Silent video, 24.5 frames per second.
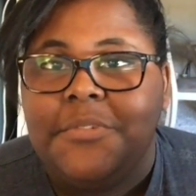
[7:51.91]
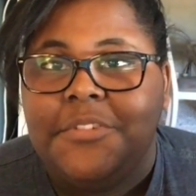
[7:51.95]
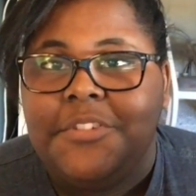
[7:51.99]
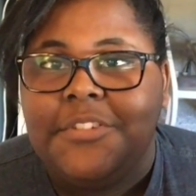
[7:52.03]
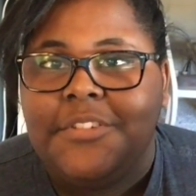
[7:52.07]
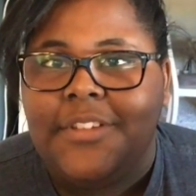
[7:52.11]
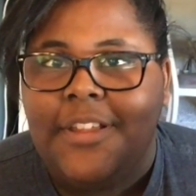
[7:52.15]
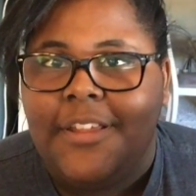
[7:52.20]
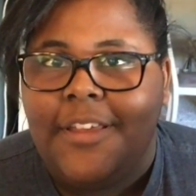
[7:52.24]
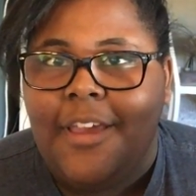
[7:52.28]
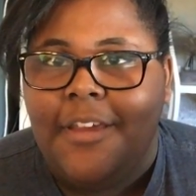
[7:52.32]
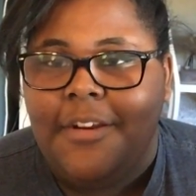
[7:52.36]
We
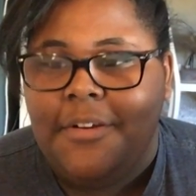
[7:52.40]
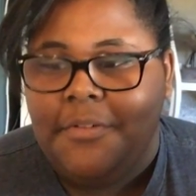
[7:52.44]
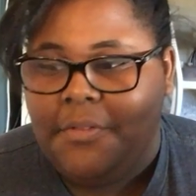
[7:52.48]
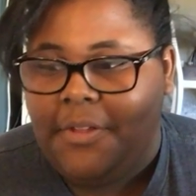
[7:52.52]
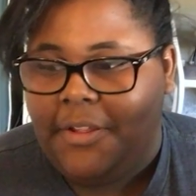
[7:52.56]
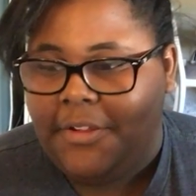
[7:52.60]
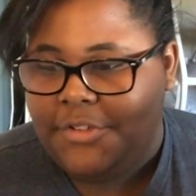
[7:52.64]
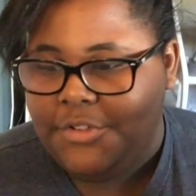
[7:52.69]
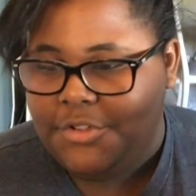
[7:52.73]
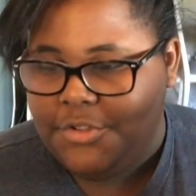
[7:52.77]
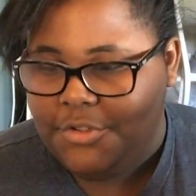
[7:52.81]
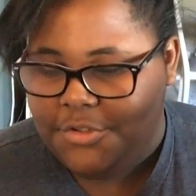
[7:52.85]
just like kind of
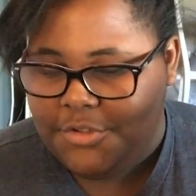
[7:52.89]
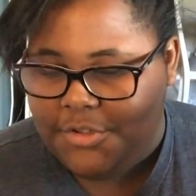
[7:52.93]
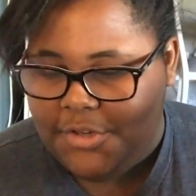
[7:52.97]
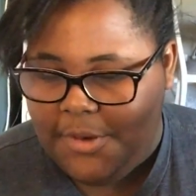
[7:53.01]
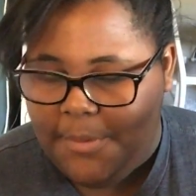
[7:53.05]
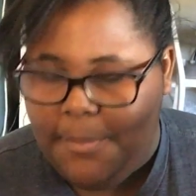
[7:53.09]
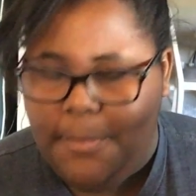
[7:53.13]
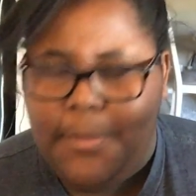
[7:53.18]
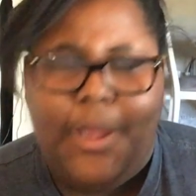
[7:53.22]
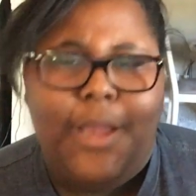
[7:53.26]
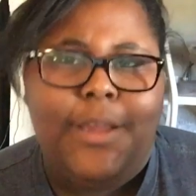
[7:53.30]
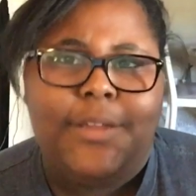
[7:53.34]
like shushed
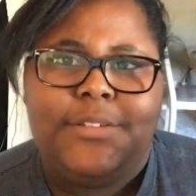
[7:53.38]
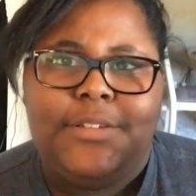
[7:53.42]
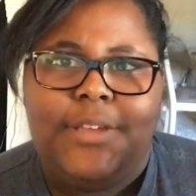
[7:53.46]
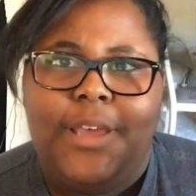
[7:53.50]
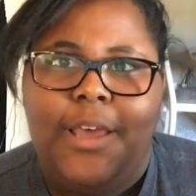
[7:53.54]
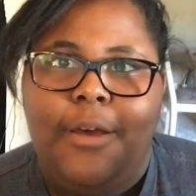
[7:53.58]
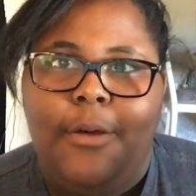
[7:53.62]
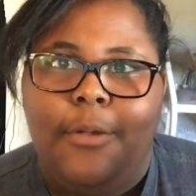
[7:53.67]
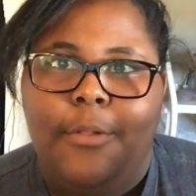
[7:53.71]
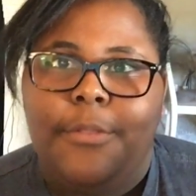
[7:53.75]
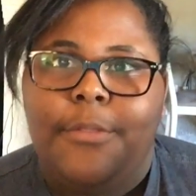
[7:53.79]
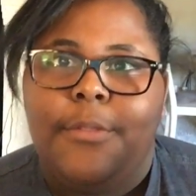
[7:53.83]
him back to
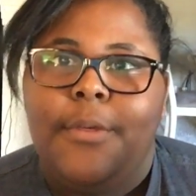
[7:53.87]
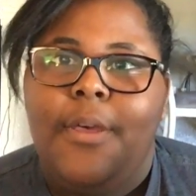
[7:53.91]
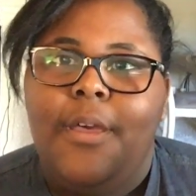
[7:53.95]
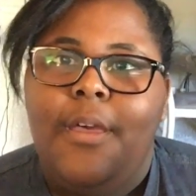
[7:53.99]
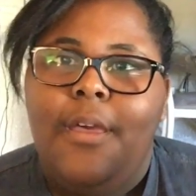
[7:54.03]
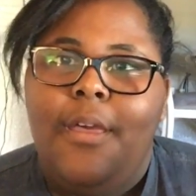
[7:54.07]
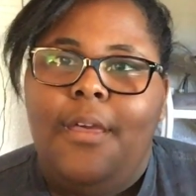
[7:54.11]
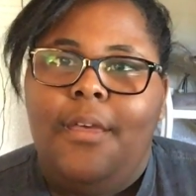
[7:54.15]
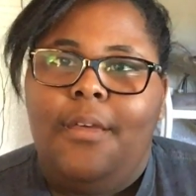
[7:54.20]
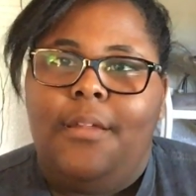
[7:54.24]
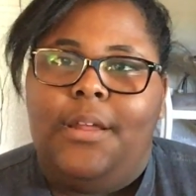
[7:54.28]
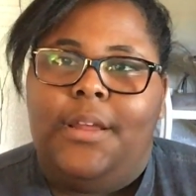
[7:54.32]
health,
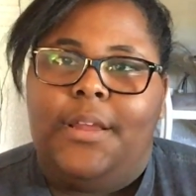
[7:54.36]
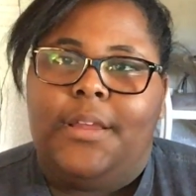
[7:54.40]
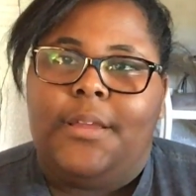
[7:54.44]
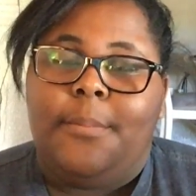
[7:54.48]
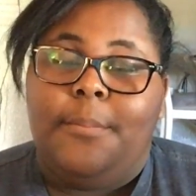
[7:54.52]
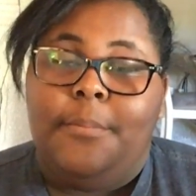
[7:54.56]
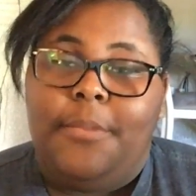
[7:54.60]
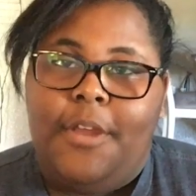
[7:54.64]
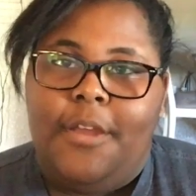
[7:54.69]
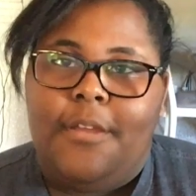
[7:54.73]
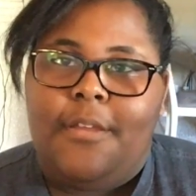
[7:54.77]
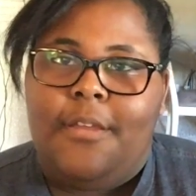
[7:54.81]
like
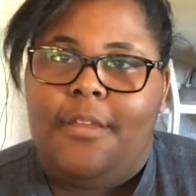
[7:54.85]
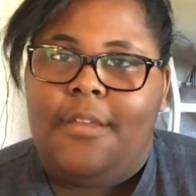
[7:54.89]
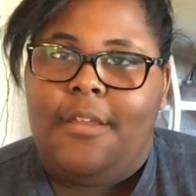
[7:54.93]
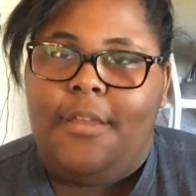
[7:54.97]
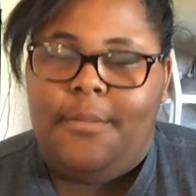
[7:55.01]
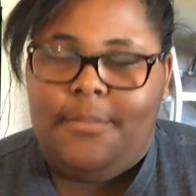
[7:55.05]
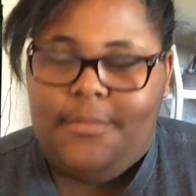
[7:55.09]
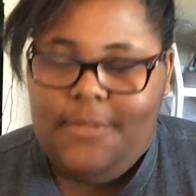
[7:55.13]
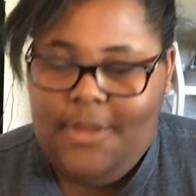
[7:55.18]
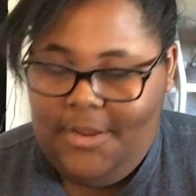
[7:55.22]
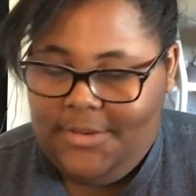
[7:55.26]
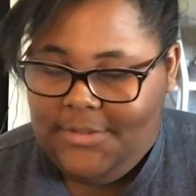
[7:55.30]
begging
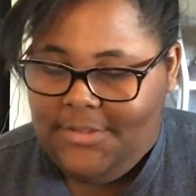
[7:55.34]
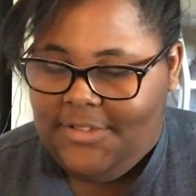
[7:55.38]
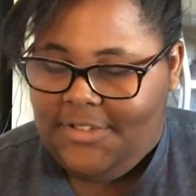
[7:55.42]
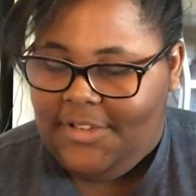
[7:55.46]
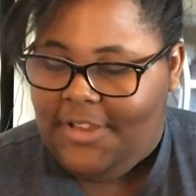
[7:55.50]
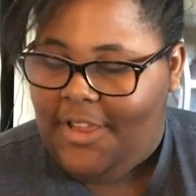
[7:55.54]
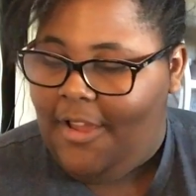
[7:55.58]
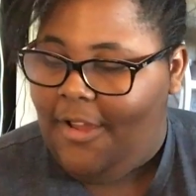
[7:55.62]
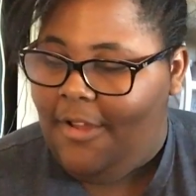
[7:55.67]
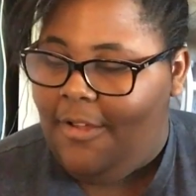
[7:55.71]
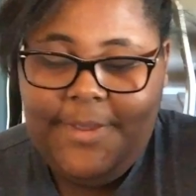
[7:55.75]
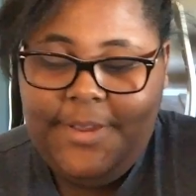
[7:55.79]
him not to
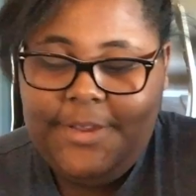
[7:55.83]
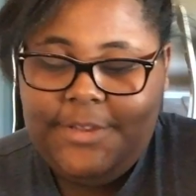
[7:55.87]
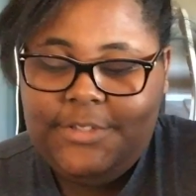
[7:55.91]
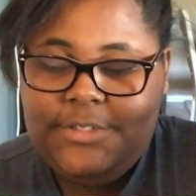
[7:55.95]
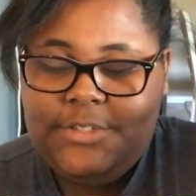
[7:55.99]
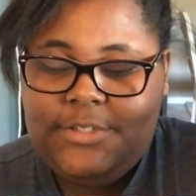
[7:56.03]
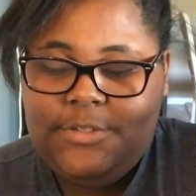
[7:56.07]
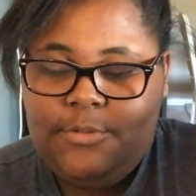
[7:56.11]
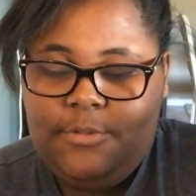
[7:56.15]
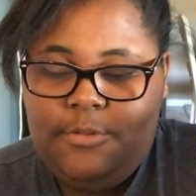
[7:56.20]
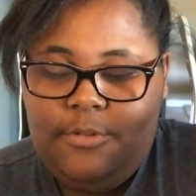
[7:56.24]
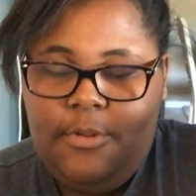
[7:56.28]
tell,
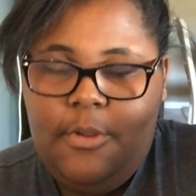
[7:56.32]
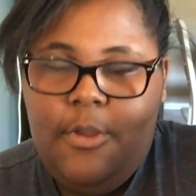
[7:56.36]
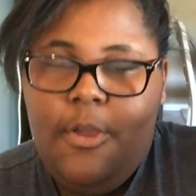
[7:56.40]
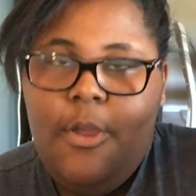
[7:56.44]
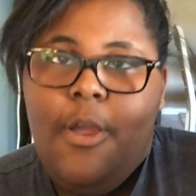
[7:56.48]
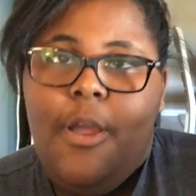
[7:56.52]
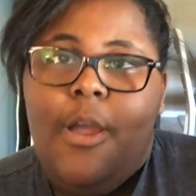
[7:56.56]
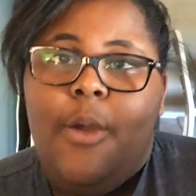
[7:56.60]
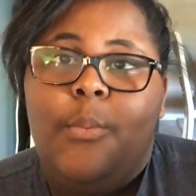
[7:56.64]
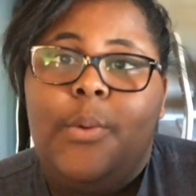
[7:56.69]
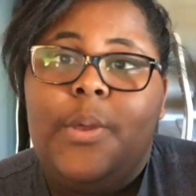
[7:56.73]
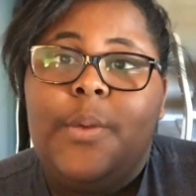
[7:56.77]
because
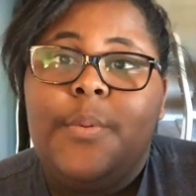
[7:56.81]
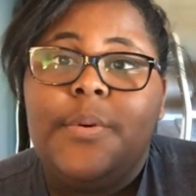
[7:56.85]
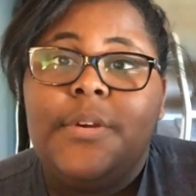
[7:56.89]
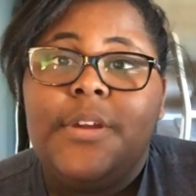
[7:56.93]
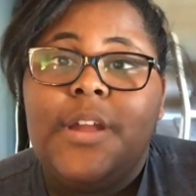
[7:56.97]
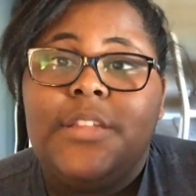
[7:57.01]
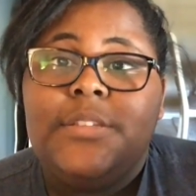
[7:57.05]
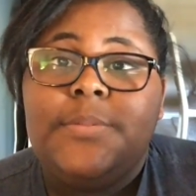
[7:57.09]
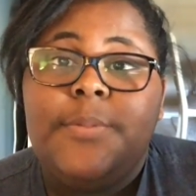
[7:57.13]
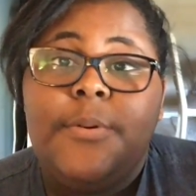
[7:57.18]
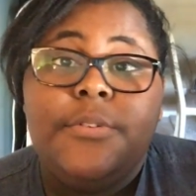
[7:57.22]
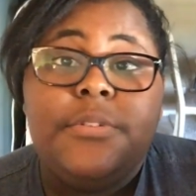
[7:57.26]
we were
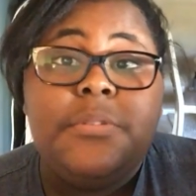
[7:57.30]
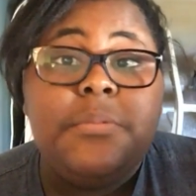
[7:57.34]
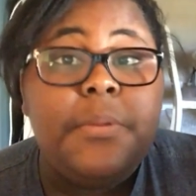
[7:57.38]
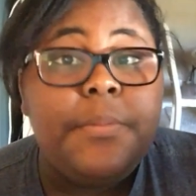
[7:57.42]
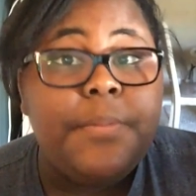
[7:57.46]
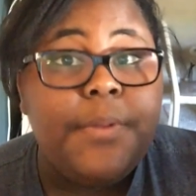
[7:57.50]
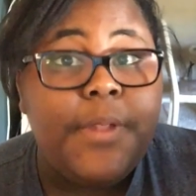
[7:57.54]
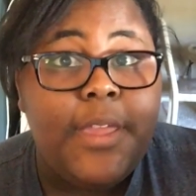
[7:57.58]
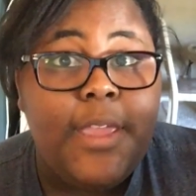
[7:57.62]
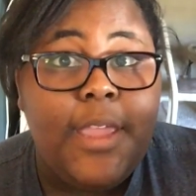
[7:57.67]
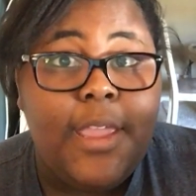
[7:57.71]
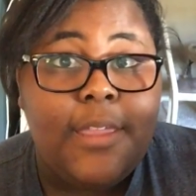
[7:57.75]
not supposed to
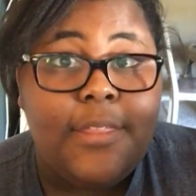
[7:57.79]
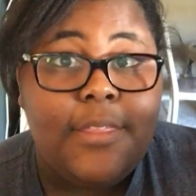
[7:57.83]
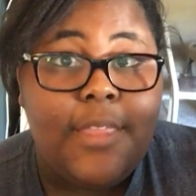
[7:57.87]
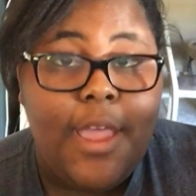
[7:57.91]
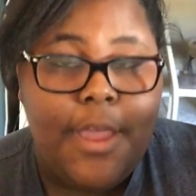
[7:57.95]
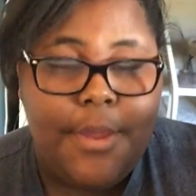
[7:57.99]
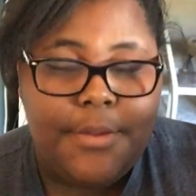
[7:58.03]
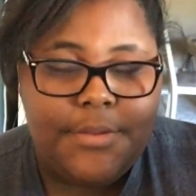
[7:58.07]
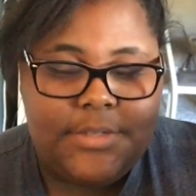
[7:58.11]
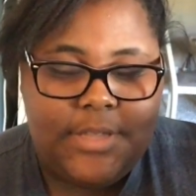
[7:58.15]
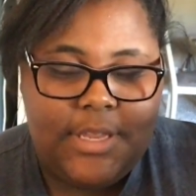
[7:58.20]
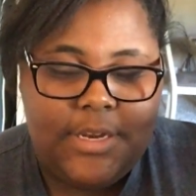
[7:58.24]
be playing in the
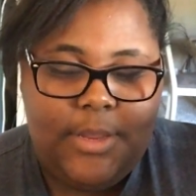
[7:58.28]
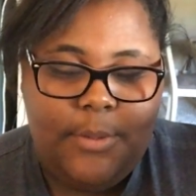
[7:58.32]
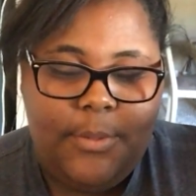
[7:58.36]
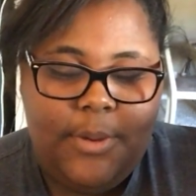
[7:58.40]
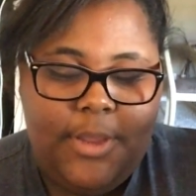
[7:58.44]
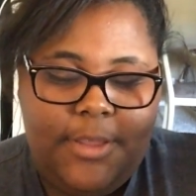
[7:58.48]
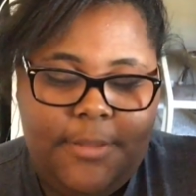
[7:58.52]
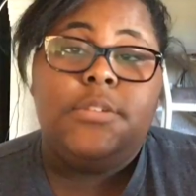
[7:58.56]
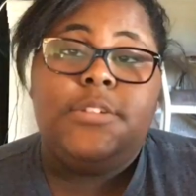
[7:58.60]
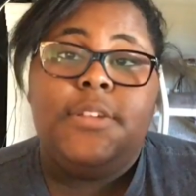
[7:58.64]
house anyway.